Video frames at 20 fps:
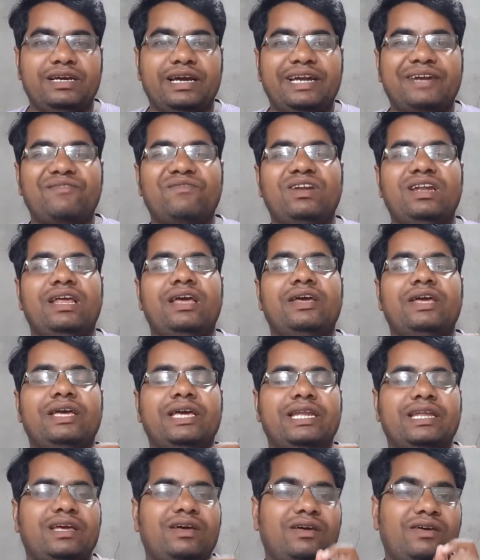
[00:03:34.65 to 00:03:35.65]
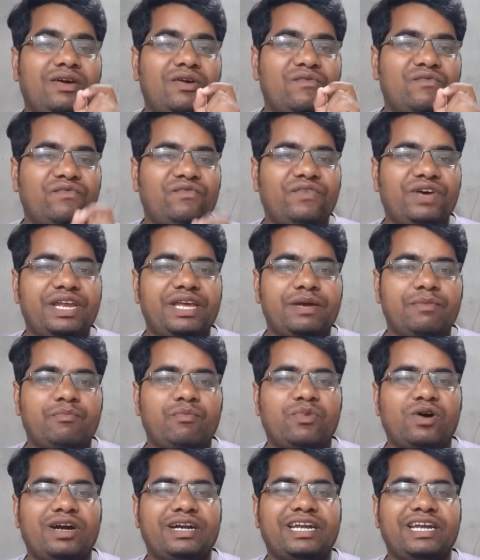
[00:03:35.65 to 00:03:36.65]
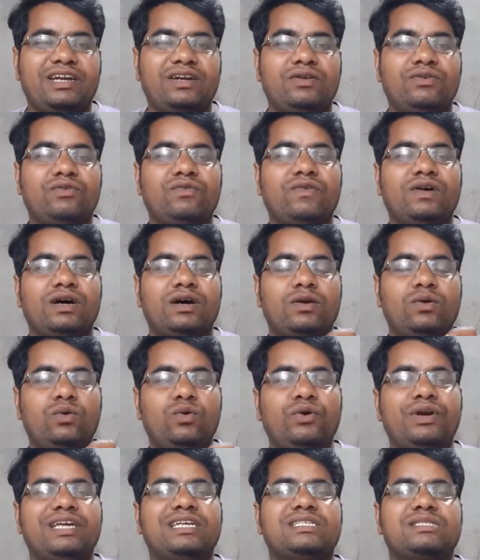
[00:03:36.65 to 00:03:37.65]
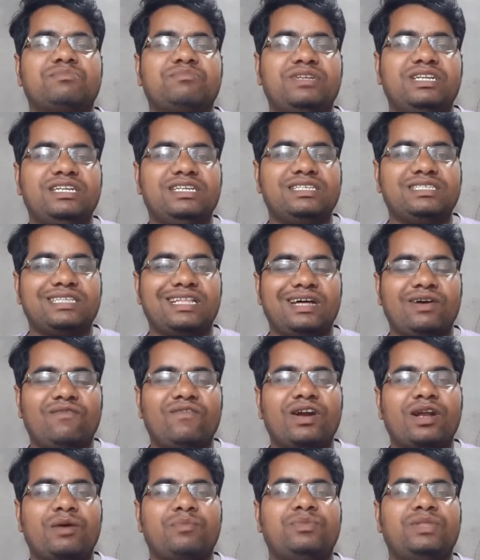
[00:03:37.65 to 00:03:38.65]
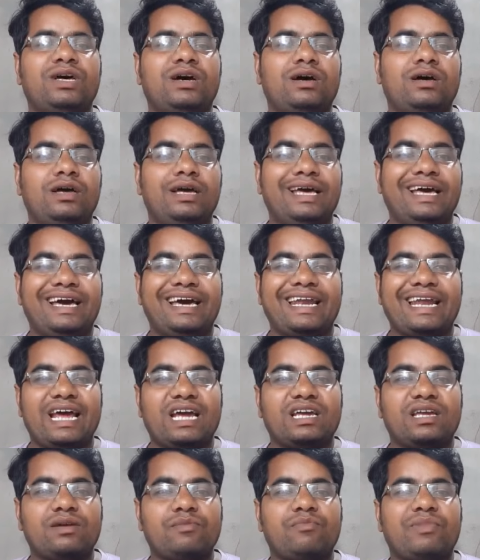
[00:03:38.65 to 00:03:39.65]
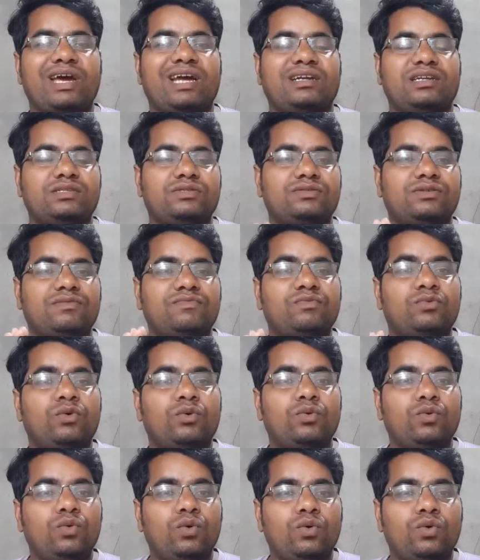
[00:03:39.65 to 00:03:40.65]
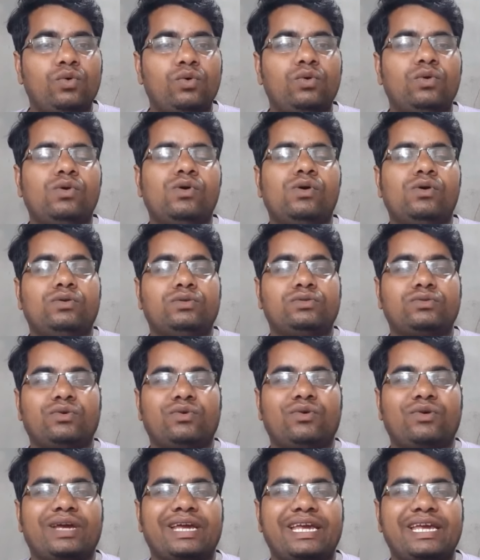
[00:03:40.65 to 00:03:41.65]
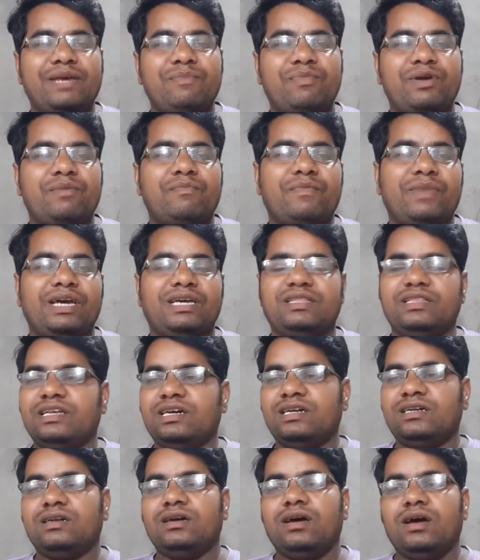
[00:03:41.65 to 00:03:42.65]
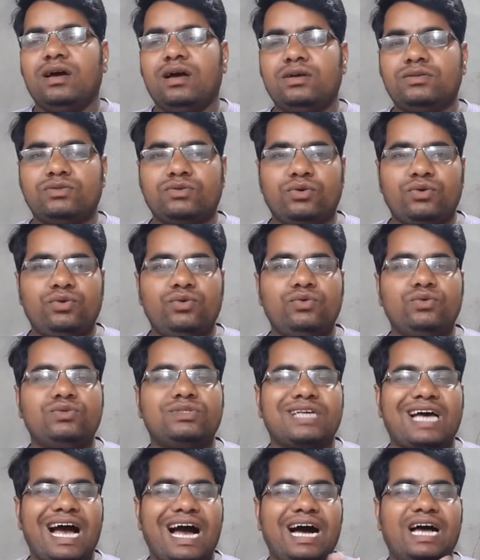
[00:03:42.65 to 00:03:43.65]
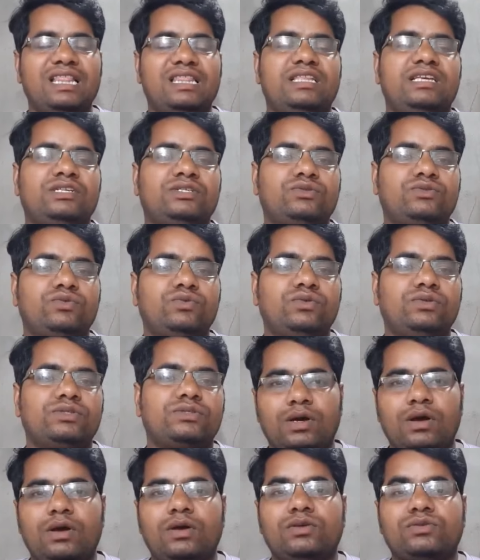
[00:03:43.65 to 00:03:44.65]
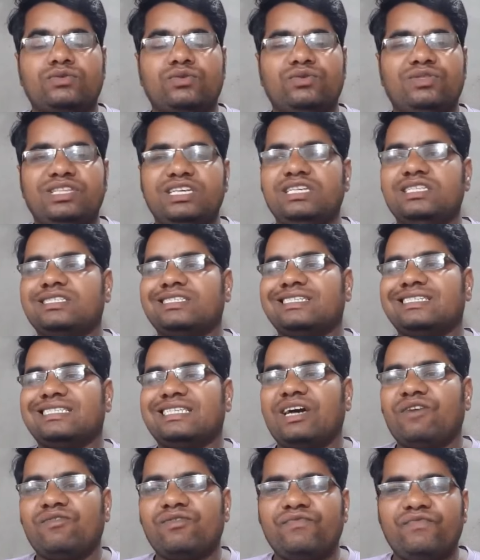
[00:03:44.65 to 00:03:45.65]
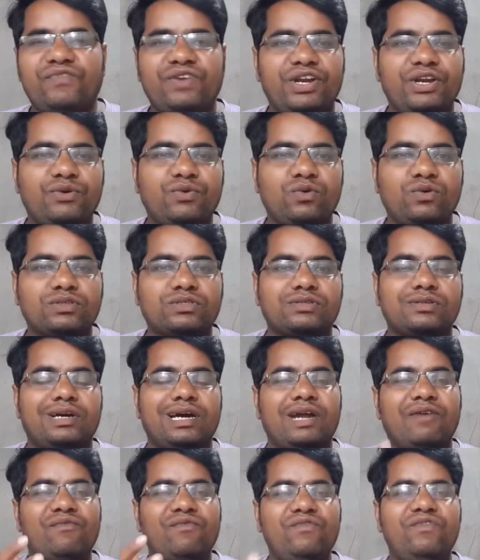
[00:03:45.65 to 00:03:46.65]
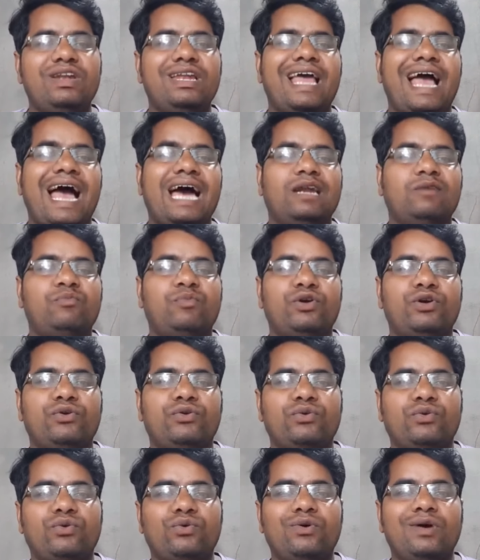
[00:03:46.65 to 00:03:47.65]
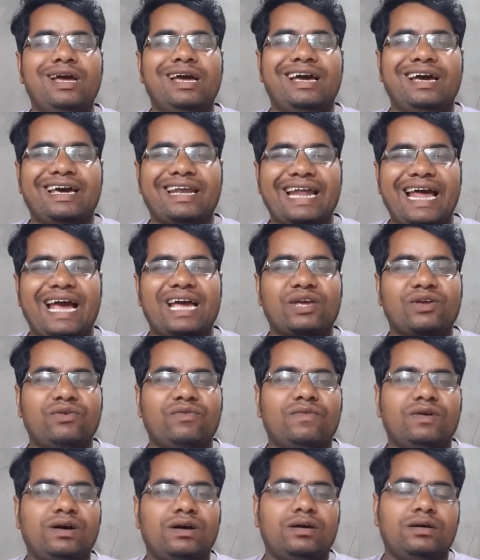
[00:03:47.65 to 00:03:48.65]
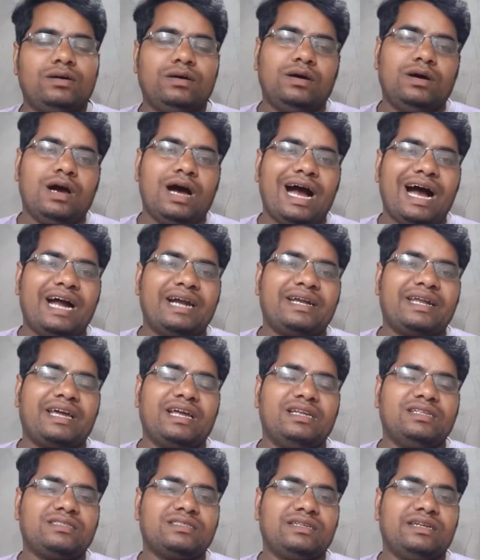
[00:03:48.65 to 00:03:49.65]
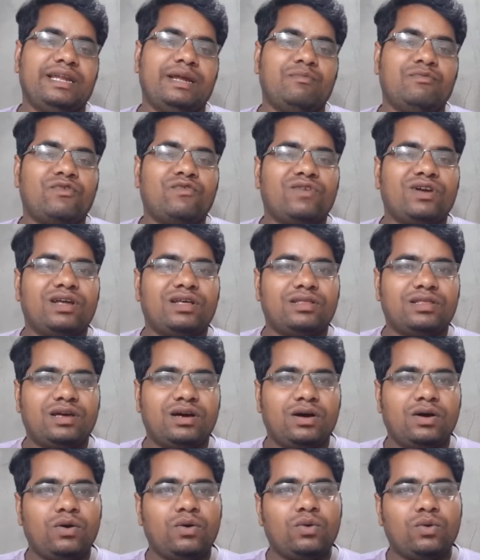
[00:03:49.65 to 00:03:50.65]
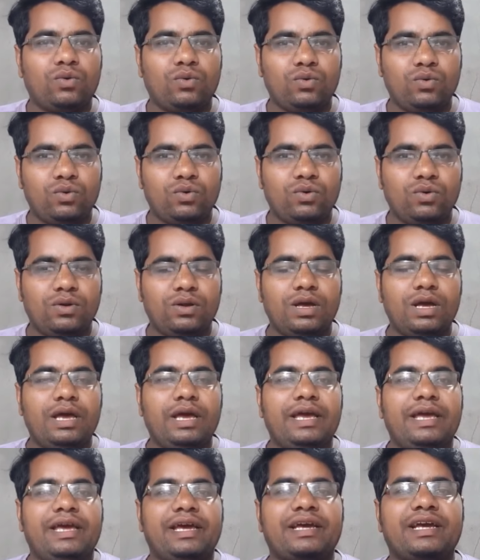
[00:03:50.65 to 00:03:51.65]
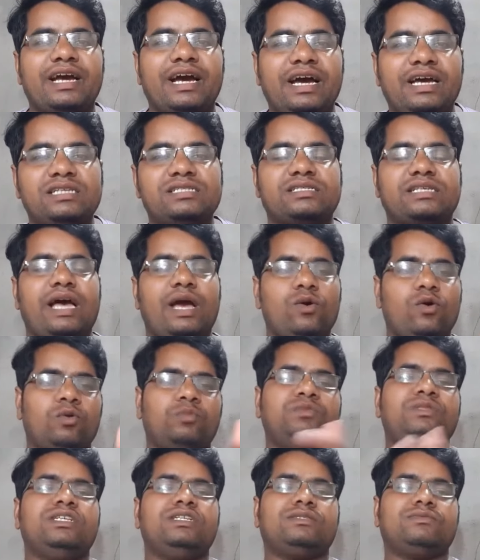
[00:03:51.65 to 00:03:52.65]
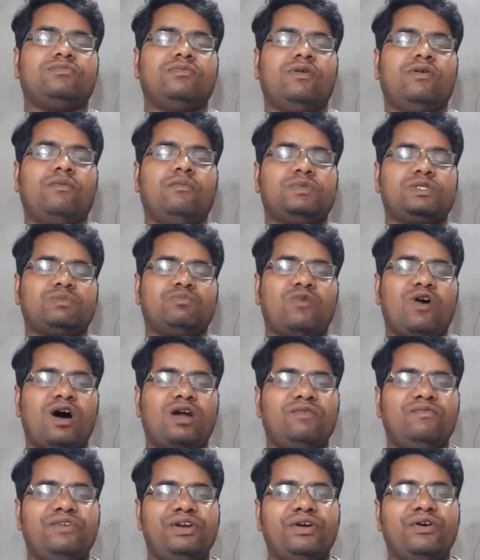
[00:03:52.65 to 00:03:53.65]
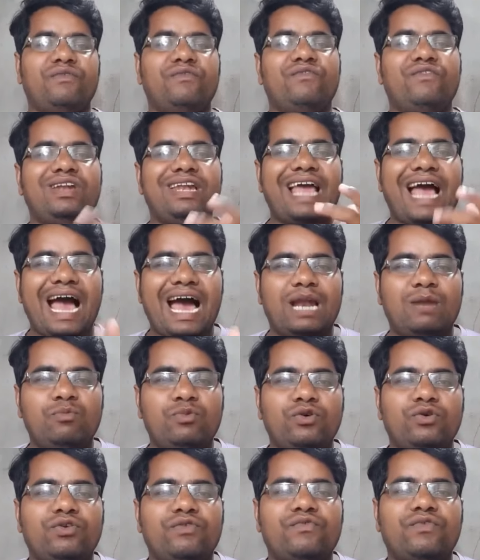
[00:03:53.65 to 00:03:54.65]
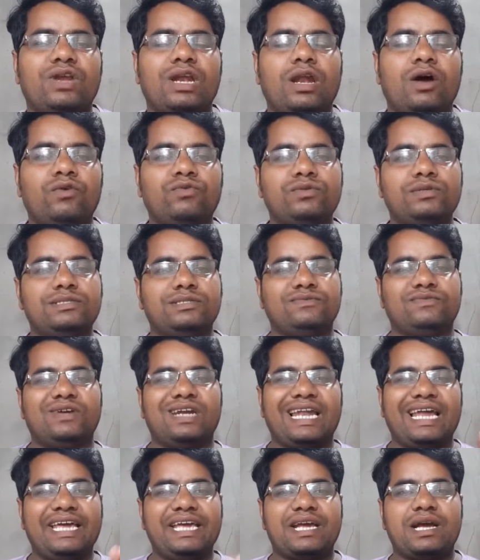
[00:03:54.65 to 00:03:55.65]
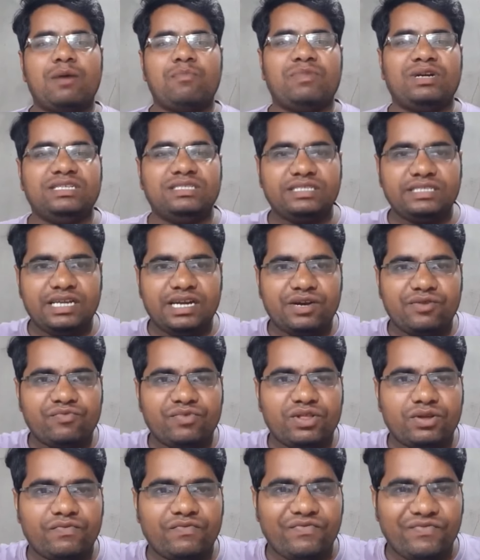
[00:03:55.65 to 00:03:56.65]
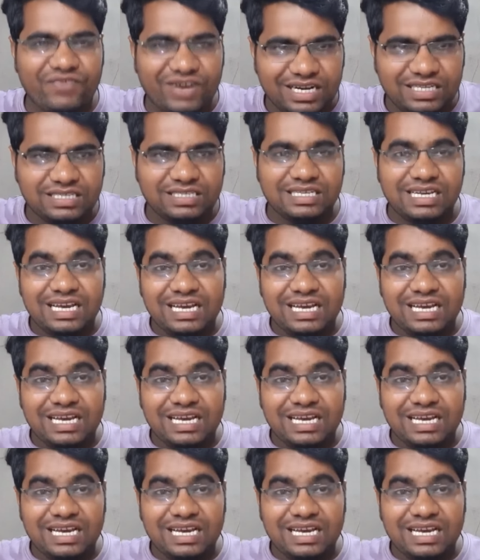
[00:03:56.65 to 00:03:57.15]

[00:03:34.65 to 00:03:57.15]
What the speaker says: It will very important. Your loading speed is one of the ranking factors of Google, so keep in mind that. So use all these tools. So these 7 free tools will help you to rank your articles #1 on the Google. Hey guys, I hope this small video will help you. If you love this video, like up and share it with your friends.